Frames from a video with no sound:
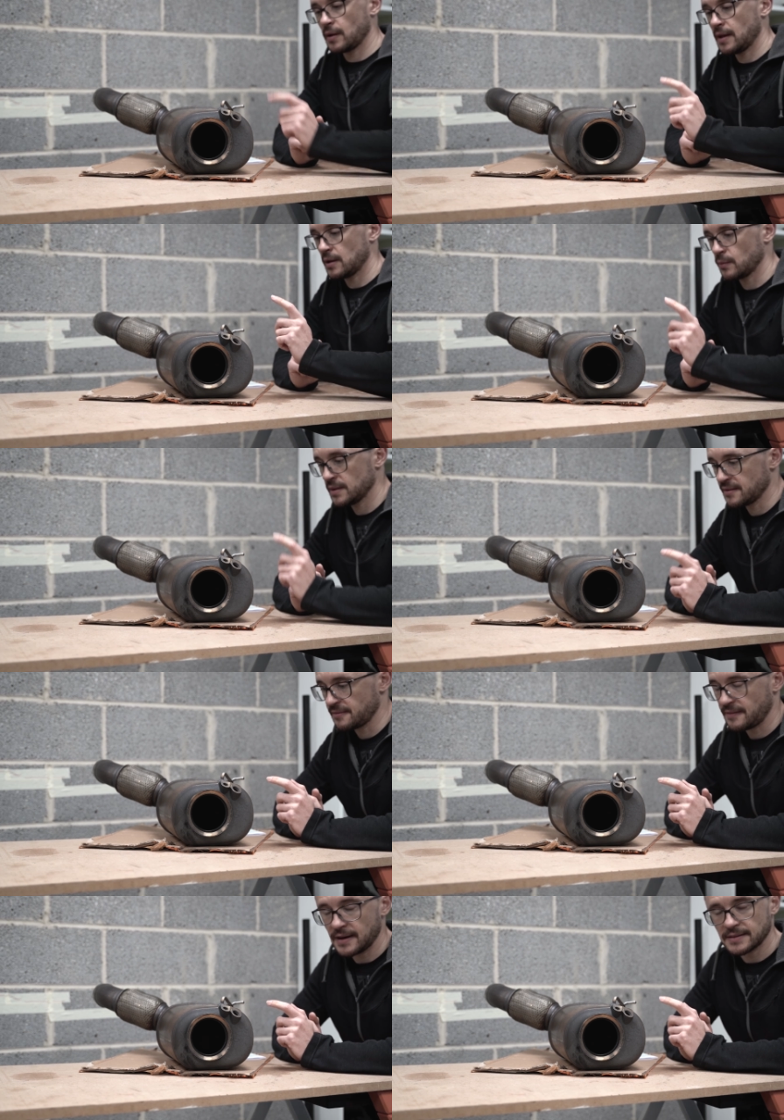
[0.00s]
and we
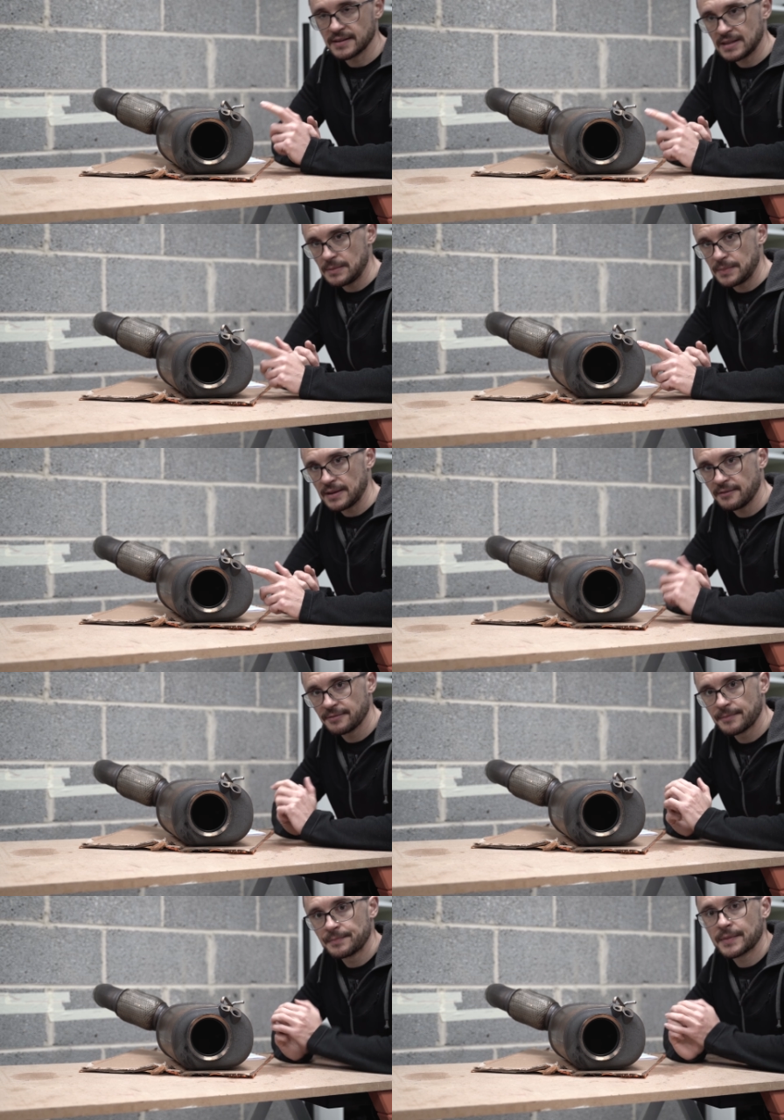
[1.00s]
define the
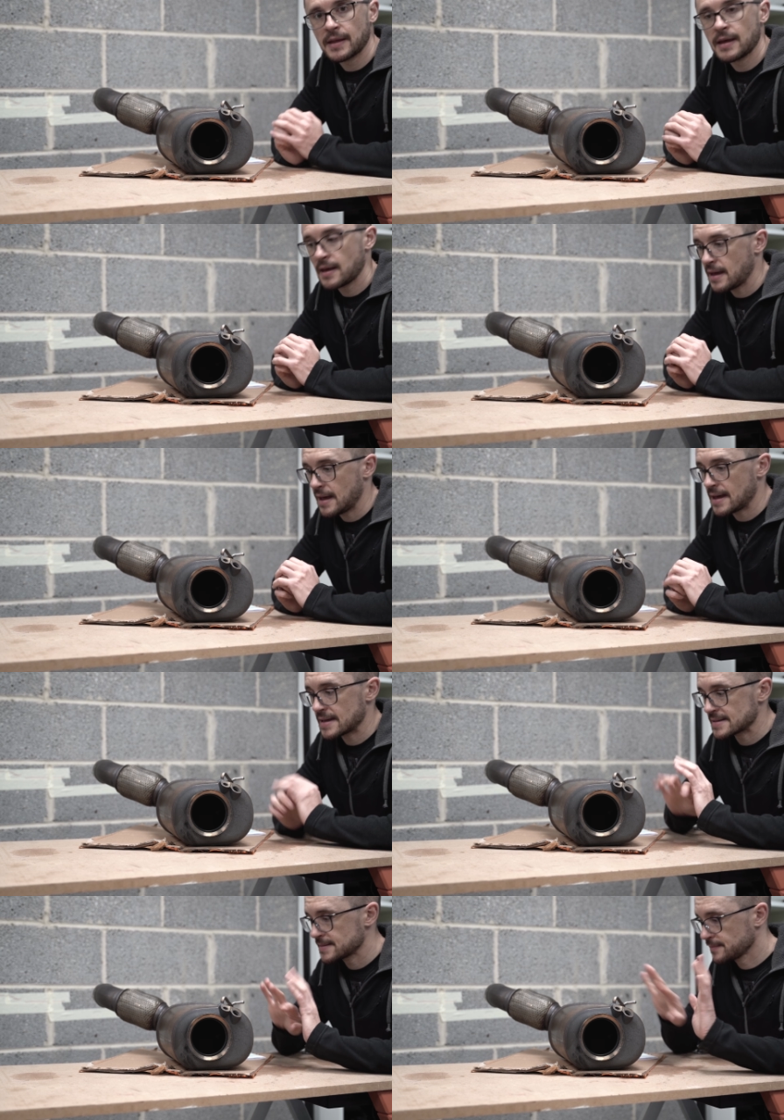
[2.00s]
DPF
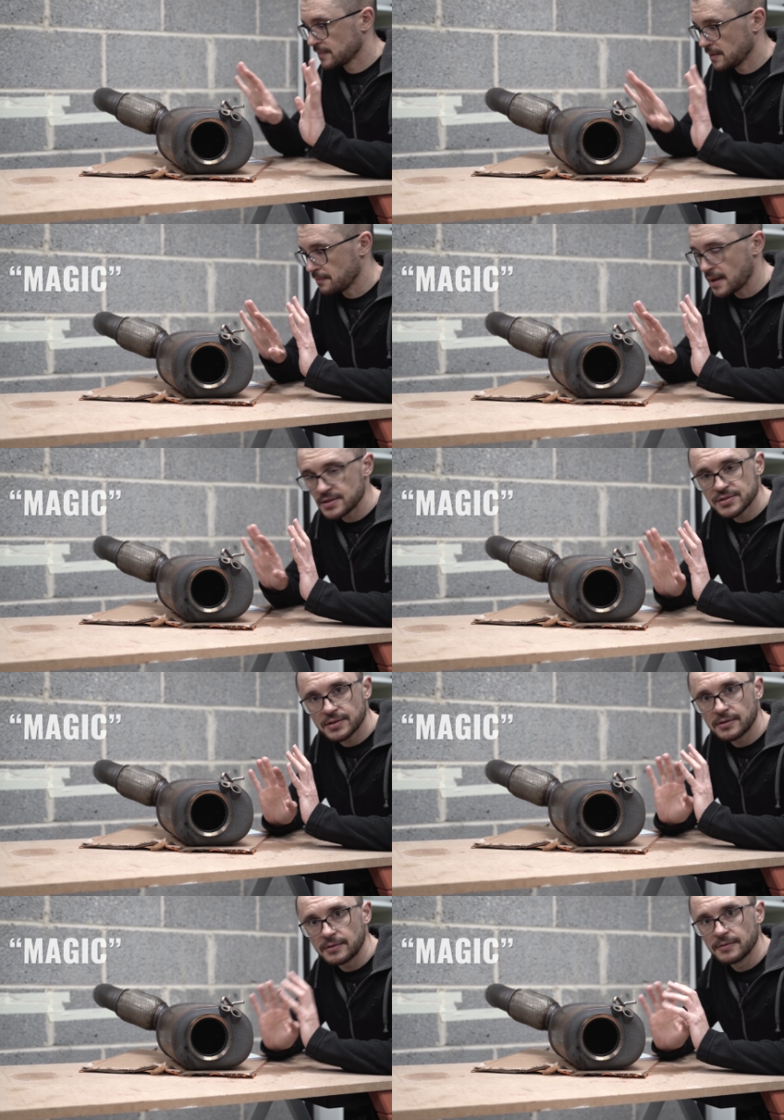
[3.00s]
as a
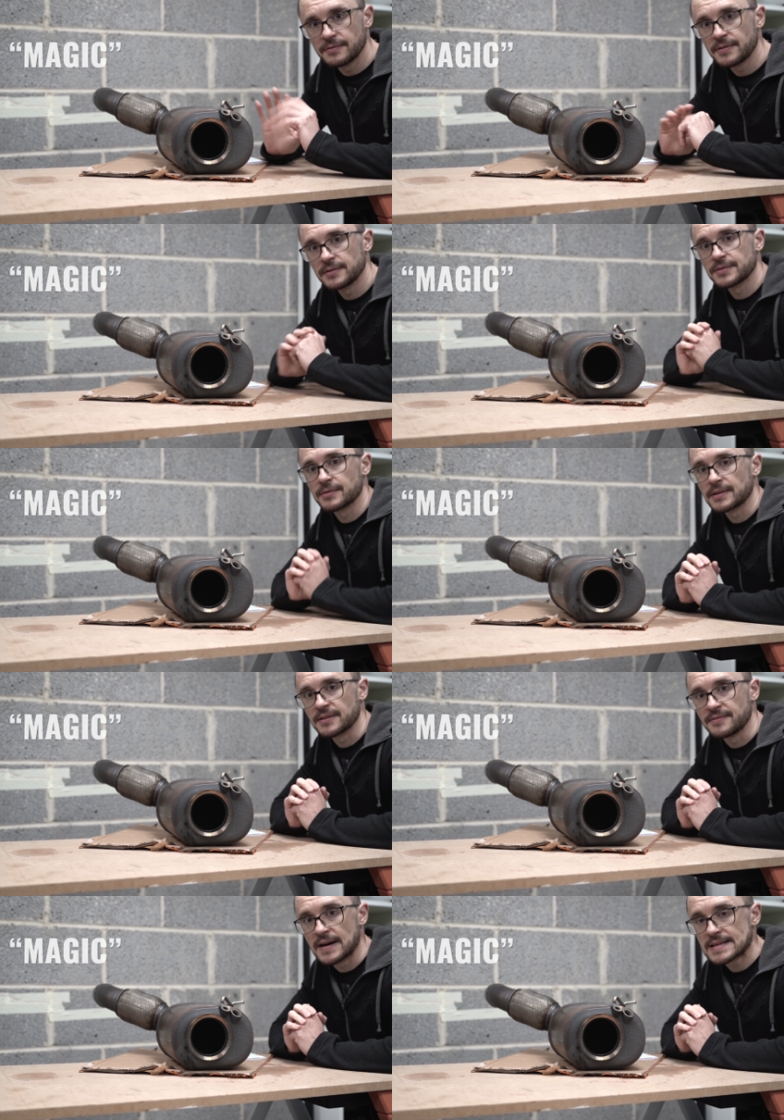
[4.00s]
magical filtering
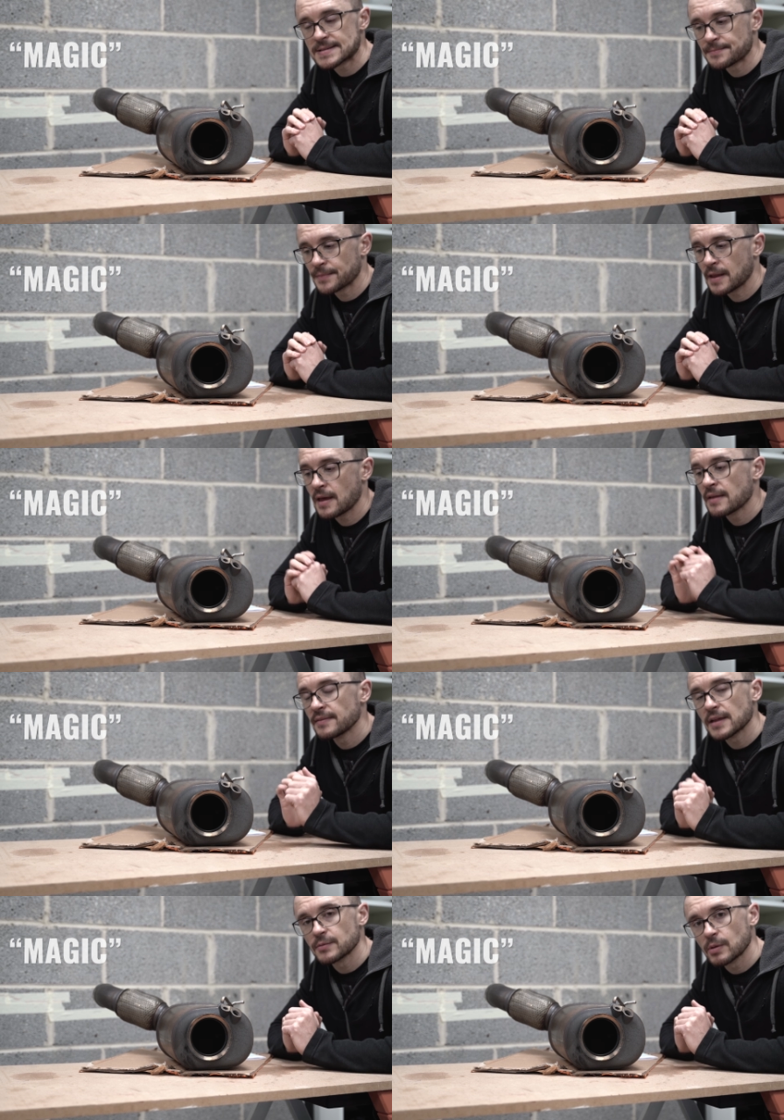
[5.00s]
device
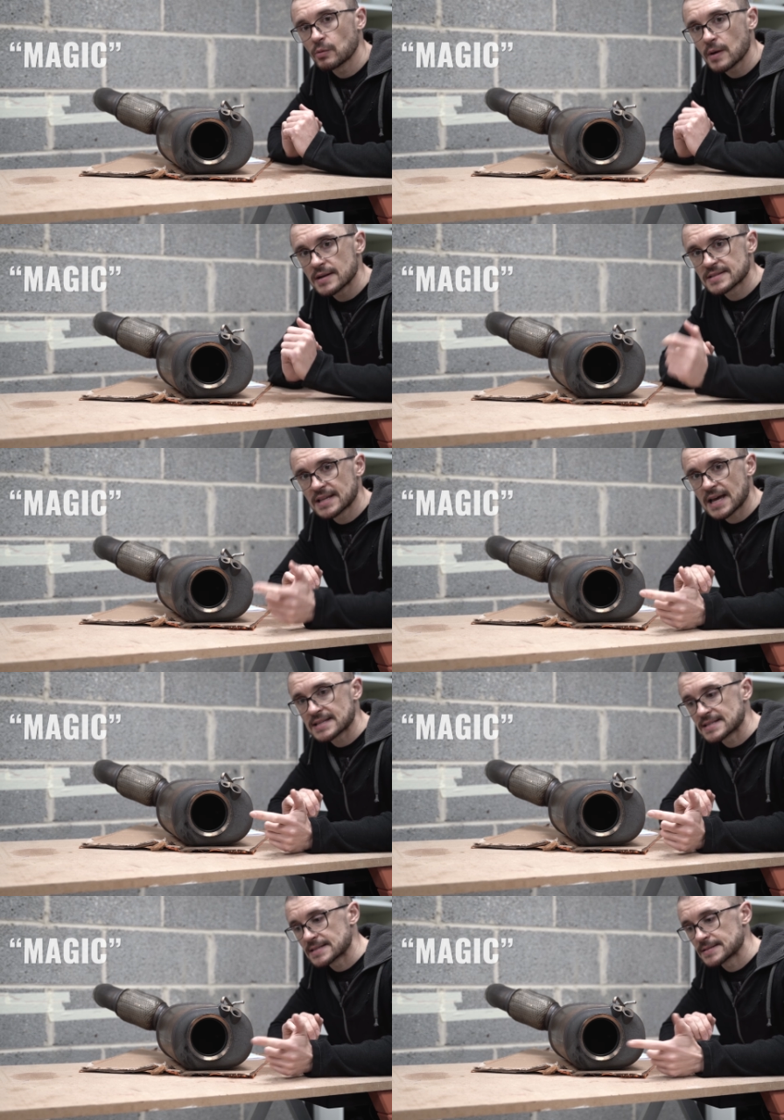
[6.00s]
that requires
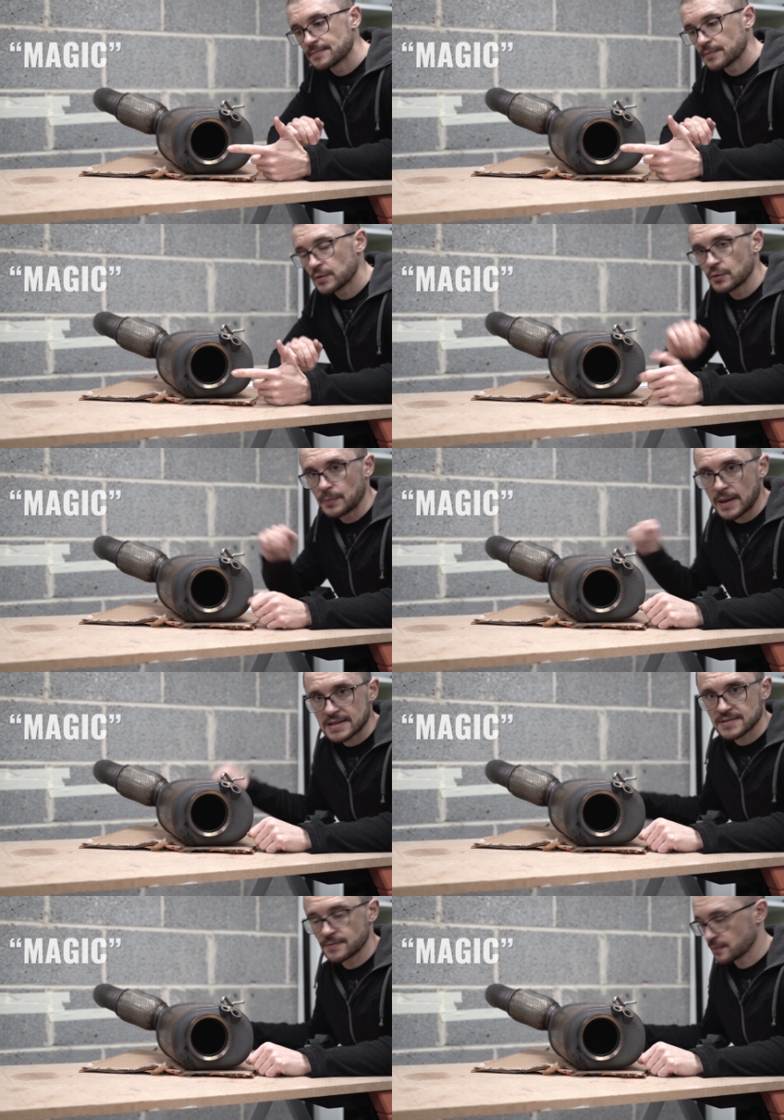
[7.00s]
gases to
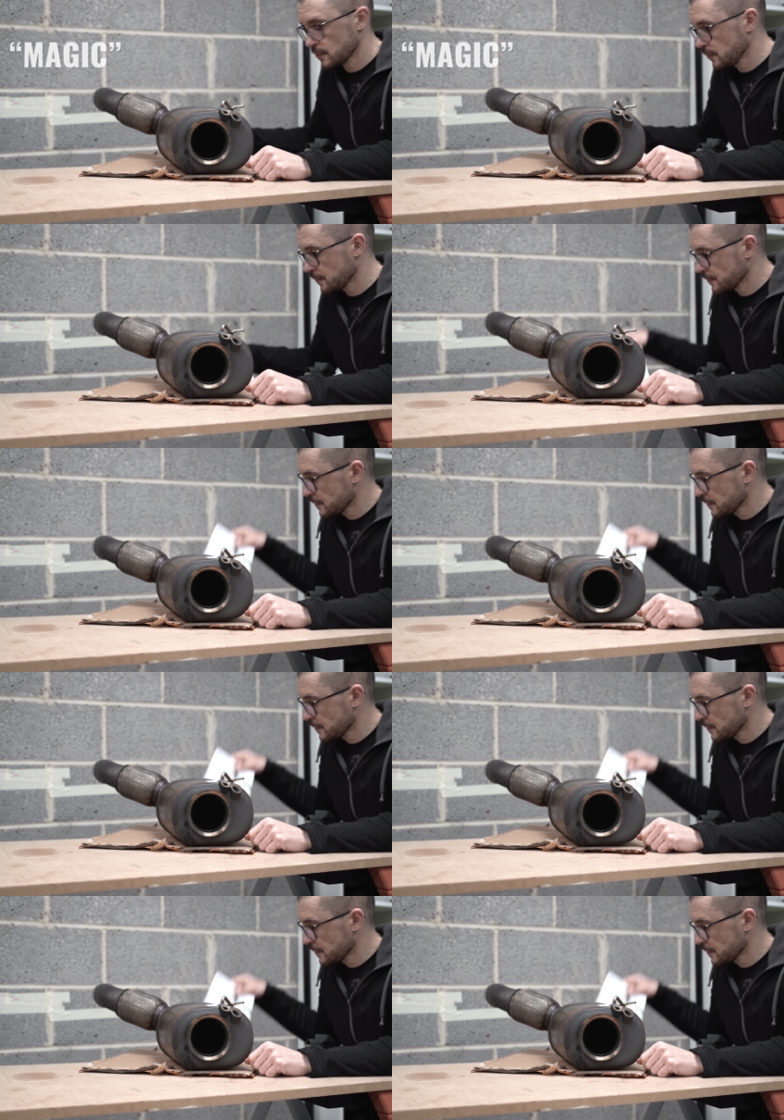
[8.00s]
pass through